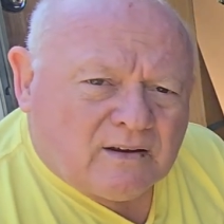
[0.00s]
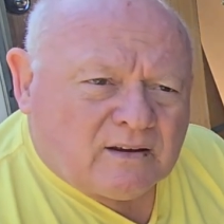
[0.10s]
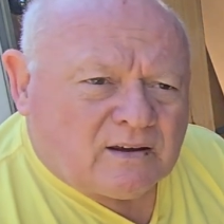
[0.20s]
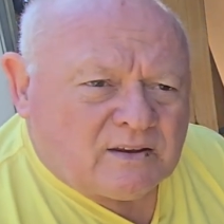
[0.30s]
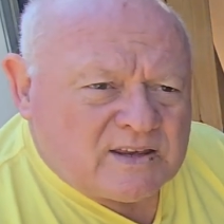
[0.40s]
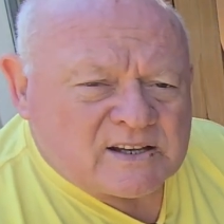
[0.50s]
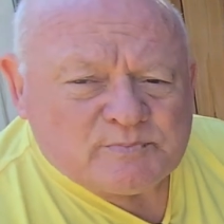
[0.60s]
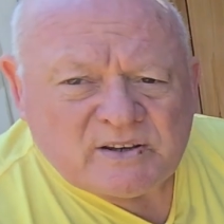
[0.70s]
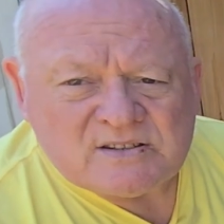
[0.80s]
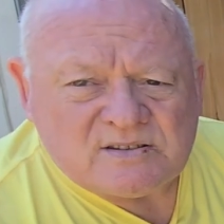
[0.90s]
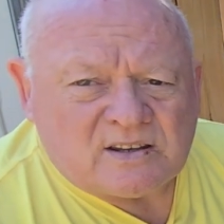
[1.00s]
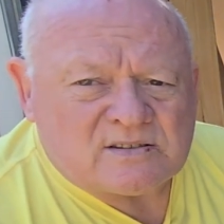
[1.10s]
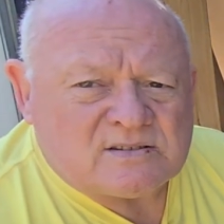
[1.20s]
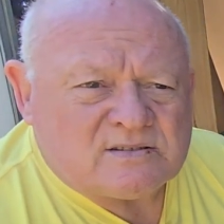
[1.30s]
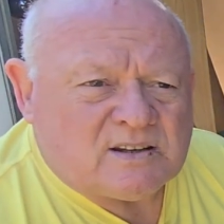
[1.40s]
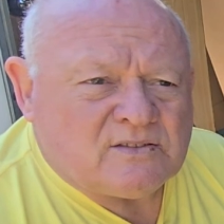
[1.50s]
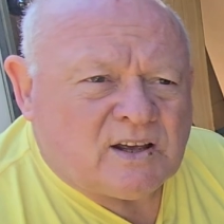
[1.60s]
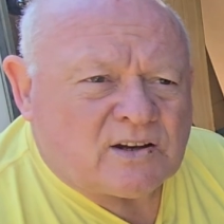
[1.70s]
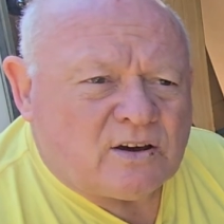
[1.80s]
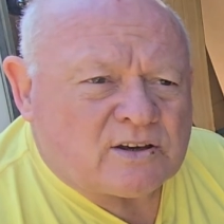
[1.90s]
uh, the SP6 in
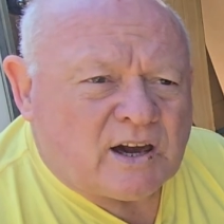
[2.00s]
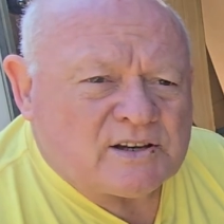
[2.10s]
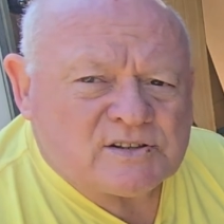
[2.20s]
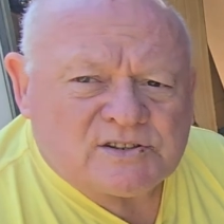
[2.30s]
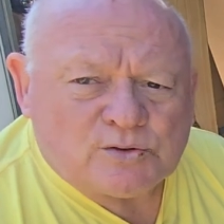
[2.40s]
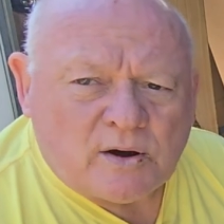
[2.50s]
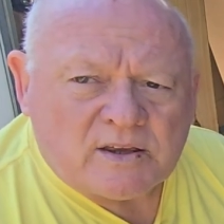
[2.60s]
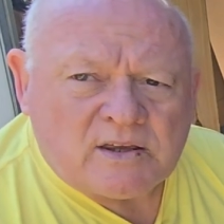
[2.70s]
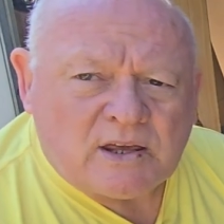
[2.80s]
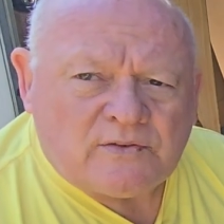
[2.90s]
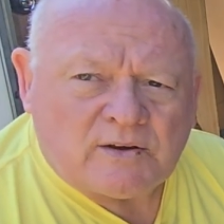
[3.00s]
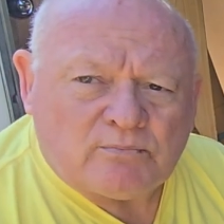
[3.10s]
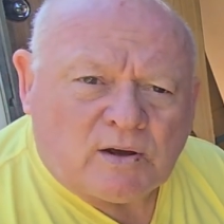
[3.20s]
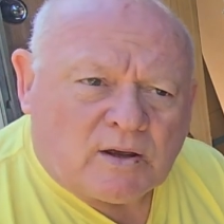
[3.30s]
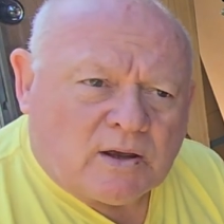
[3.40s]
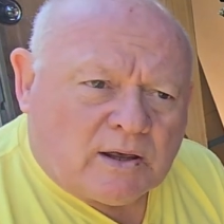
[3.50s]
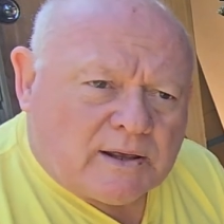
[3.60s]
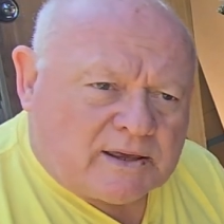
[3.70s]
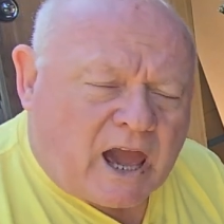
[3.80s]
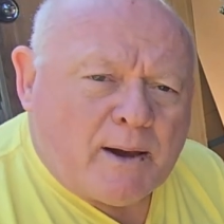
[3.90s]
their location so I can give him
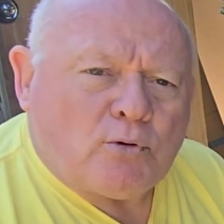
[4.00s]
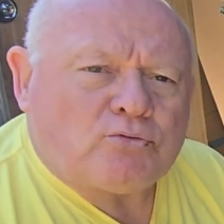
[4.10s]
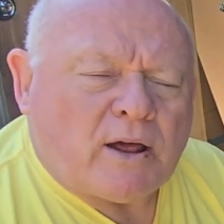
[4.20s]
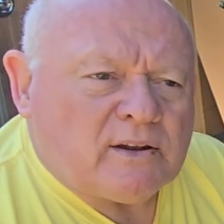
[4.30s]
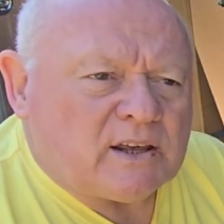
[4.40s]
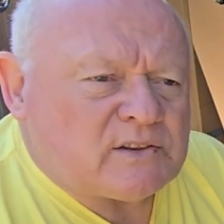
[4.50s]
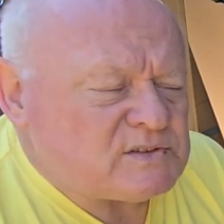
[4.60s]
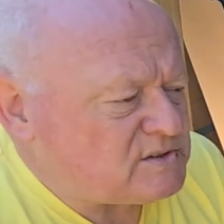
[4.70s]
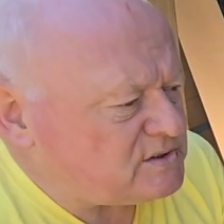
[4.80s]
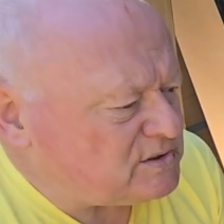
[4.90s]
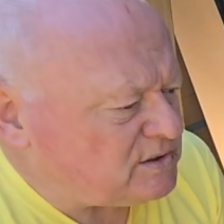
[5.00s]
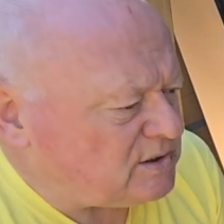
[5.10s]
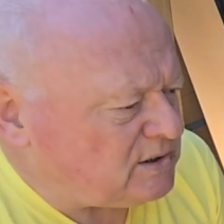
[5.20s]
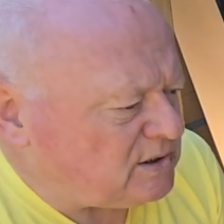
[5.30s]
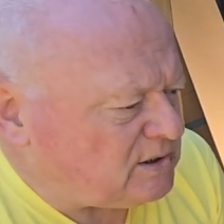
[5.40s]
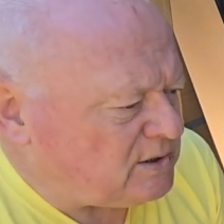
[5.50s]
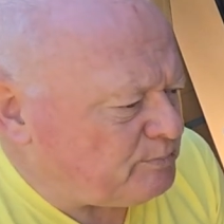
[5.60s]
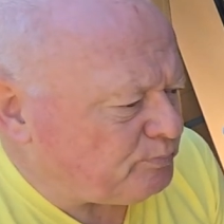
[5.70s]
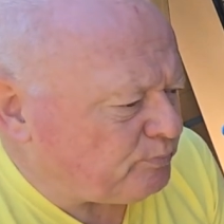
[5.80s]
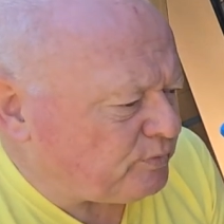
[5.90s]
cable run lengths,
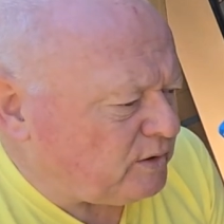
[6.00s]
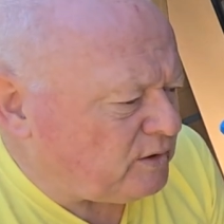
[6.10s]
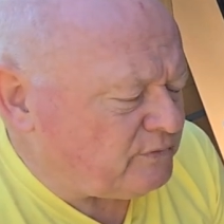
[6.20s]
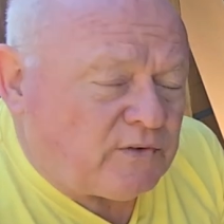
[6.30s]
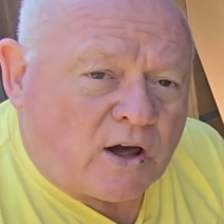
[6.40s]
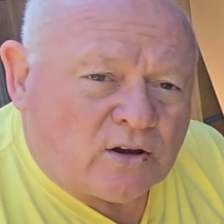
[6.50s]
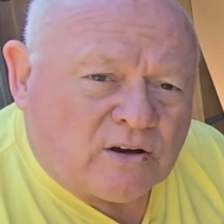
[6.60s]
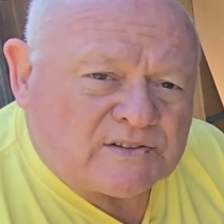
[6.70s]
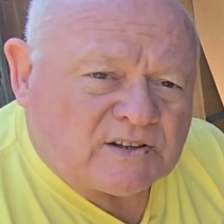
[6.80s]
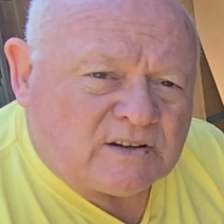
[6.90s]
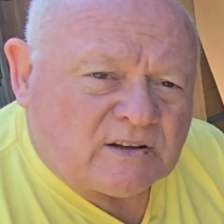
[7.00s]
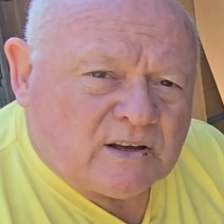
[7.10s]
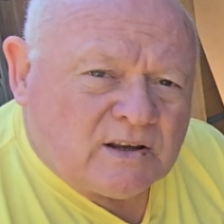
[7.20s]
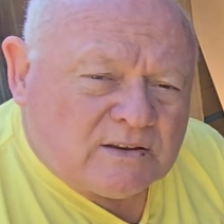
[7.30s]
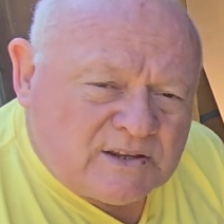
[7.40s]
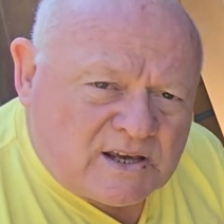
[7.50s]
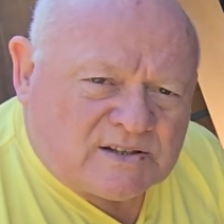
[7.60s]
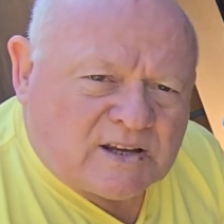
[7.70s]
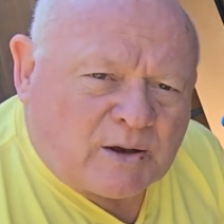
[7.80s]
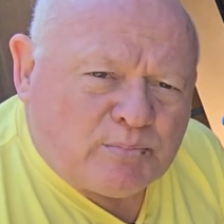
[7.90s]
um, uh, finalising the
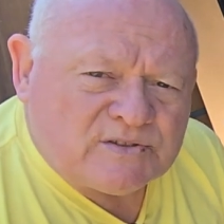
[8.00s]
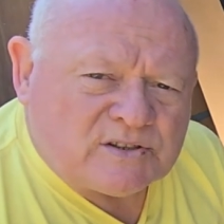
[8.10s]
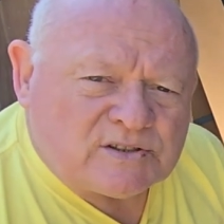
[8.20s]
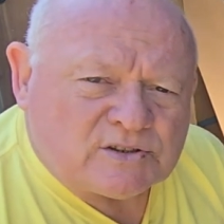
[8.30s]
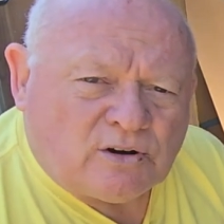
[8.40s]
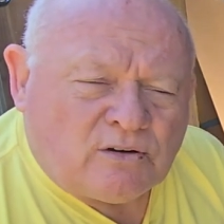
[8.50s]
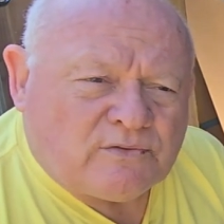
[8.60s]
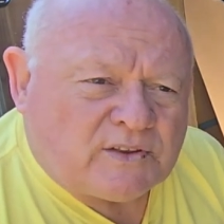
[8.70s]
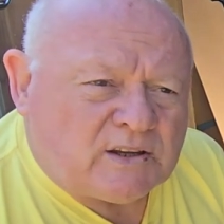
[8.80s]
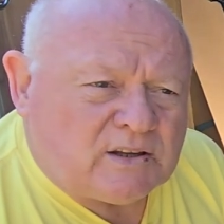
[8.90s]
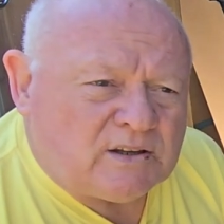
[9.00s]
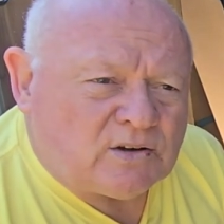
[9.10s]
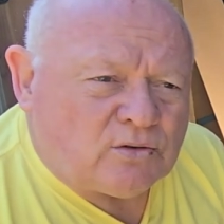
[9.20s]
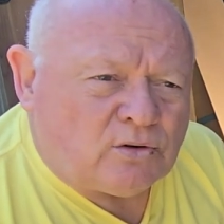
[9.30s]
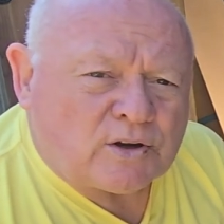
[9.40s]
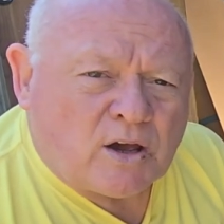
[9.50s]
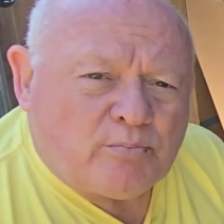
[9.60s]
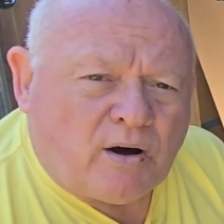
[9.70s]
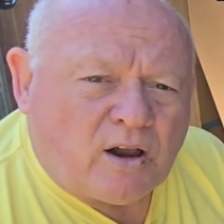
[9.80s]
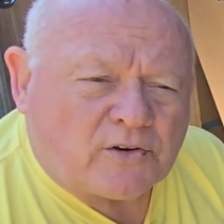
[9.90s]
exact position of the
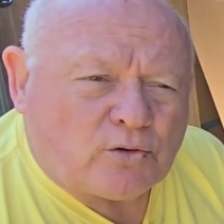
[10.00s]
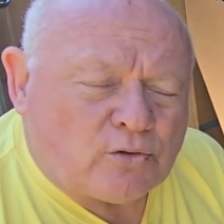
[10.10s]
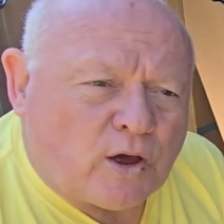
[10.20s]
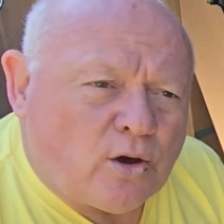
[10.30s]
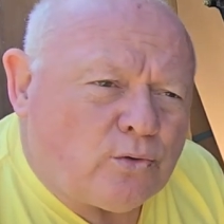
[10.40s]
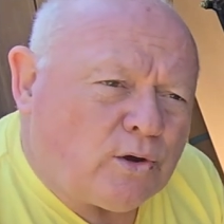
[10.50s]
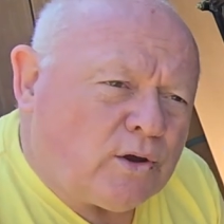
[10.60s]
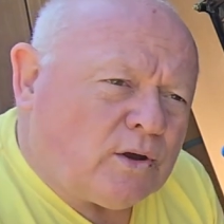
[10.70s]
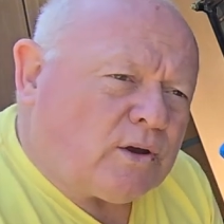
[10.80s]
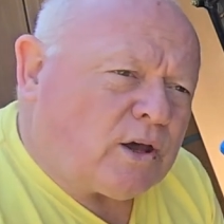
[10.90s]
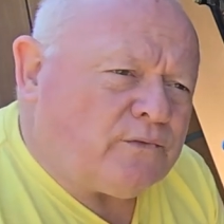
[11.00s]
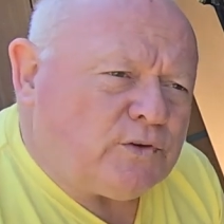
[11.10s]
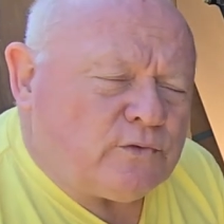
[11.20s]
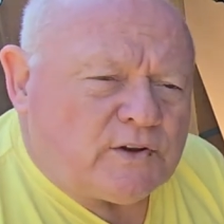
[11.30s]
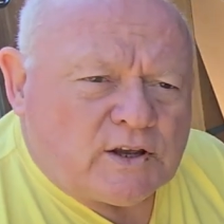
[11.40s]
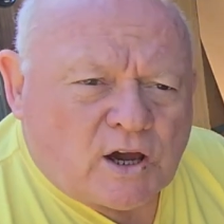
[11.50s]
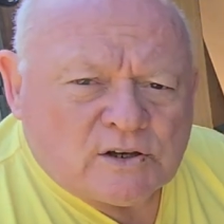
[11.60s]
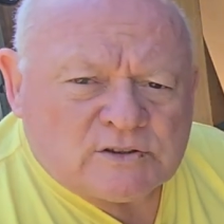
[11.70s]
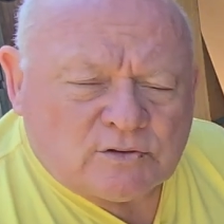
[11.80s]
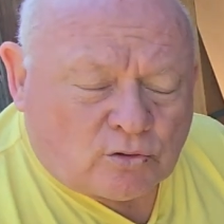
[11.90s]
autopilot, although a few
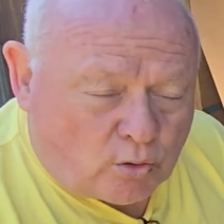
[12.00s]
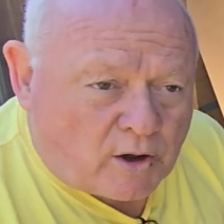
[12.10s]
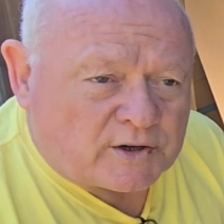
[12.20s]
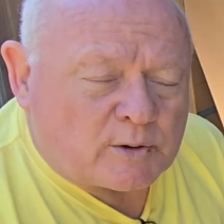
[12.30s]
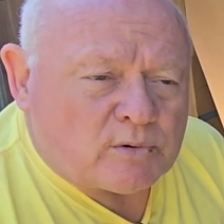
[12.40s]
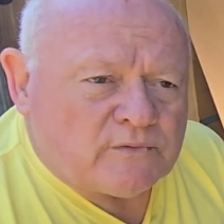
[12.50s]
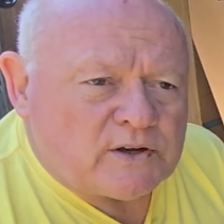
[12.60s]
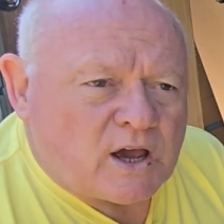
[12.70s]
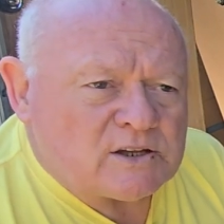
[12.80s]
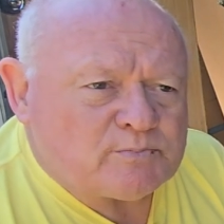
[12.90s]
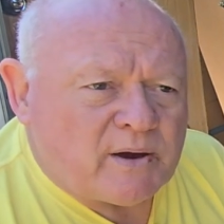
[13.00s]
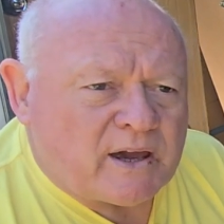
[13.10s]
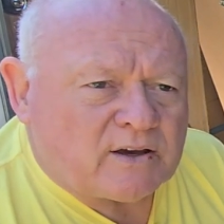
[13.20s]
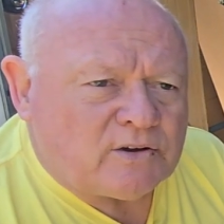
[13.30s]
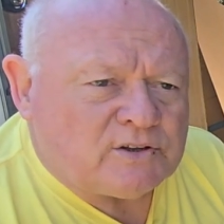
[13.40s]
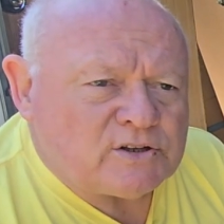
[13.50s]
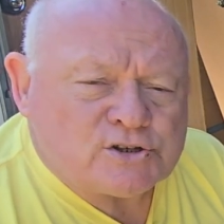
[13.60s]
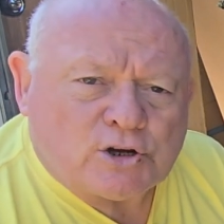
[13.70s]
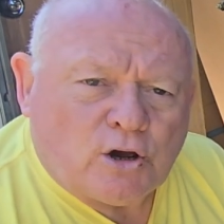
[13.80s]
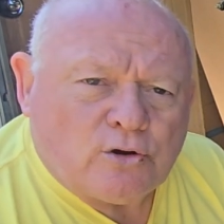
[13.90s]
videos or quite a number of videos back I did
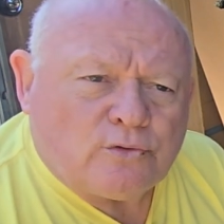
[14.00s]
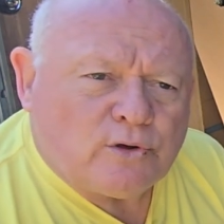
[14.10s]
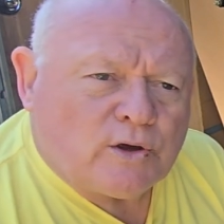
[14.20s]
show